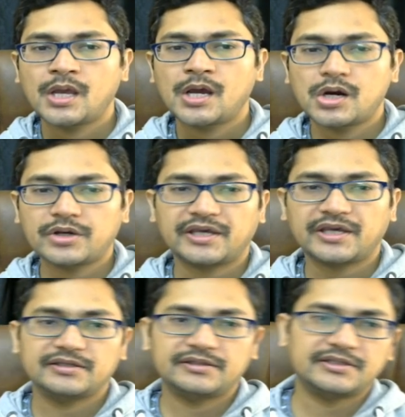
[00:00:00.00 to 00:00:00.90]

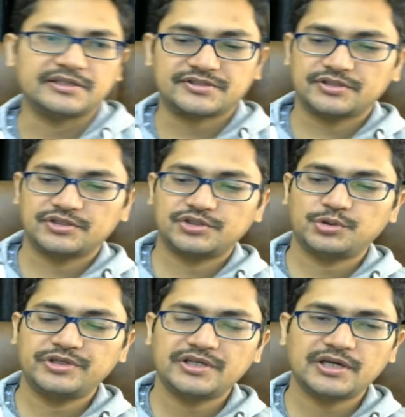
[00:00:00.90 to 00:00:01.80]
Okay, yes.
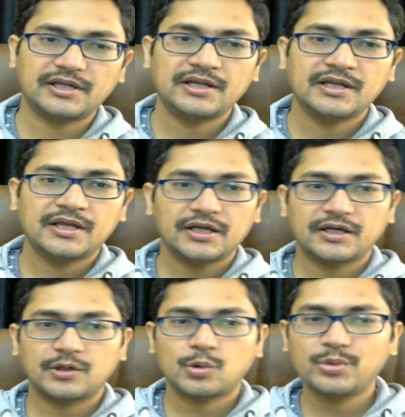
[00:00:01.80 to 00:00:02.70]
So here
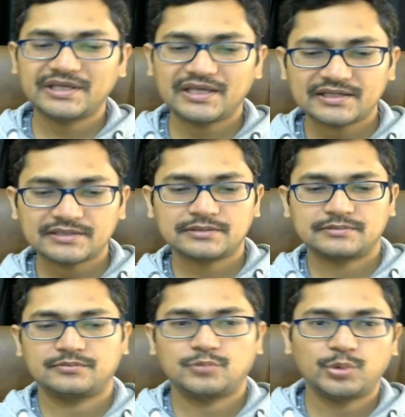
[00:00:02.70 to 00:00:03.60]
we can
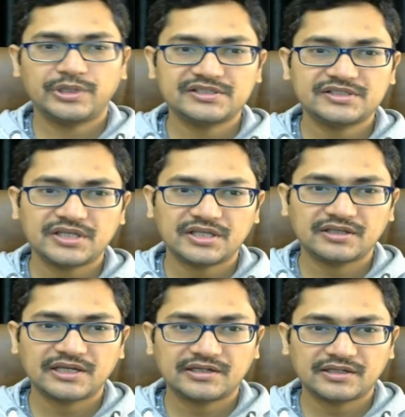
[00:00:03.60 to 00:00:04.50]

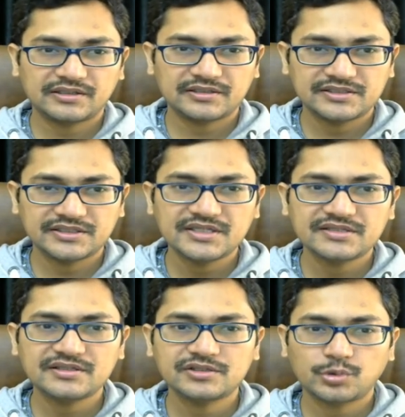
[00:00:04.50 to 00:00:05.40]
see that this
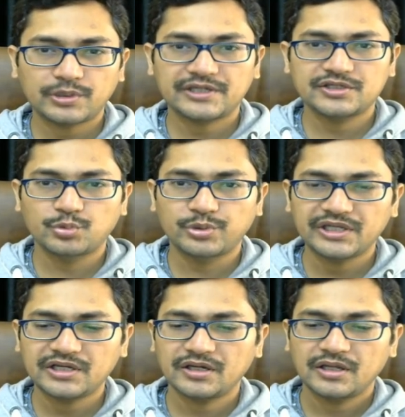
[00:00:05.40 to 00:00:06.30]
d6 square is
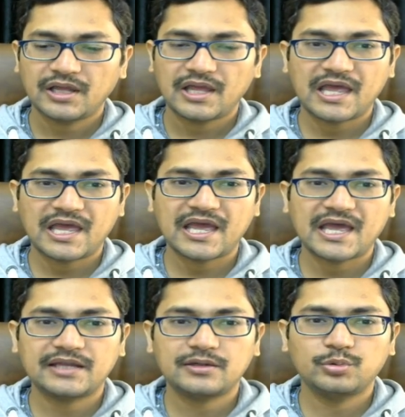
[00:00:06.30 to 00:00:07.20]
weak,
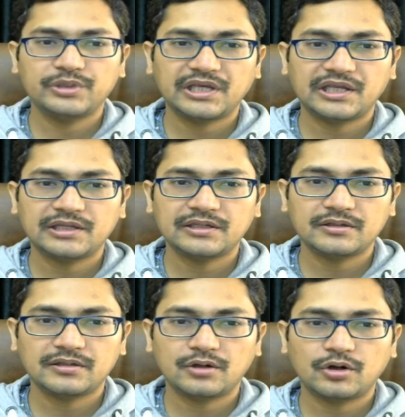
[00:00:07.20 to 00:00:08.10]
and we can
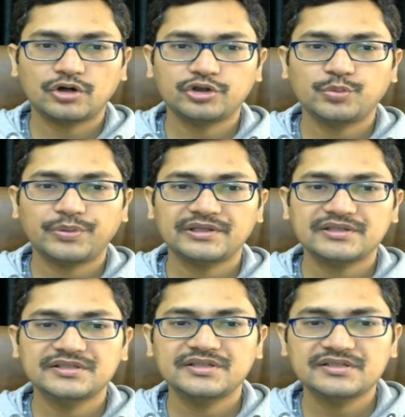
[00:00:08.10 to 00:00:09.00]
occupy
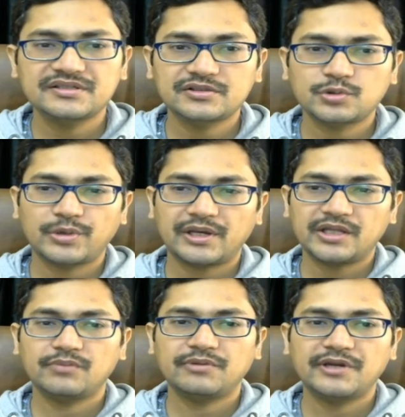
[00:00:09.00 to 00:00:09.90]
this d6
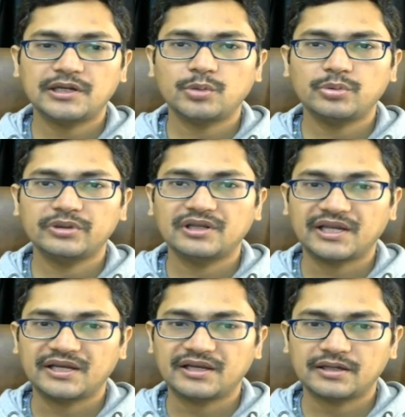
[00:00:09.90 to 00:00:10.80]
square immediately with the
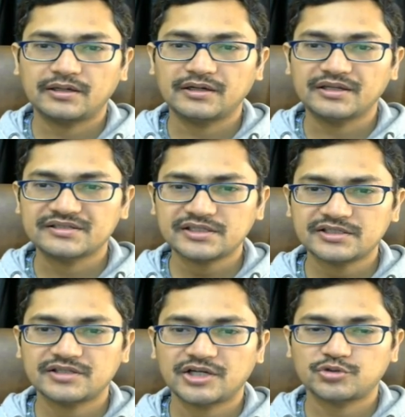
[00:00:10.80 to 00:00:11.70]
knight
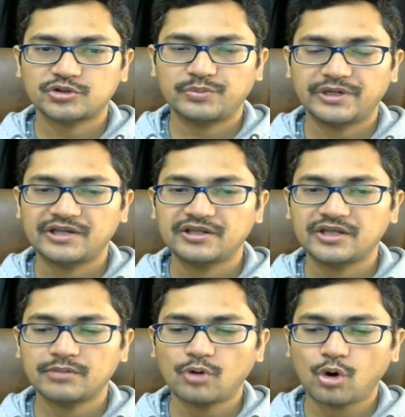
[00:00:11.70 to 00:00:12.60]
d6. That's what played in
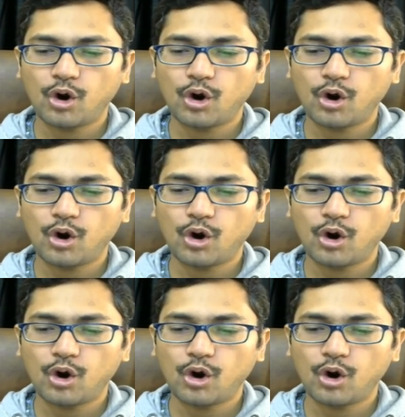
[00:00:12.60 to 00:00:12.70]
game.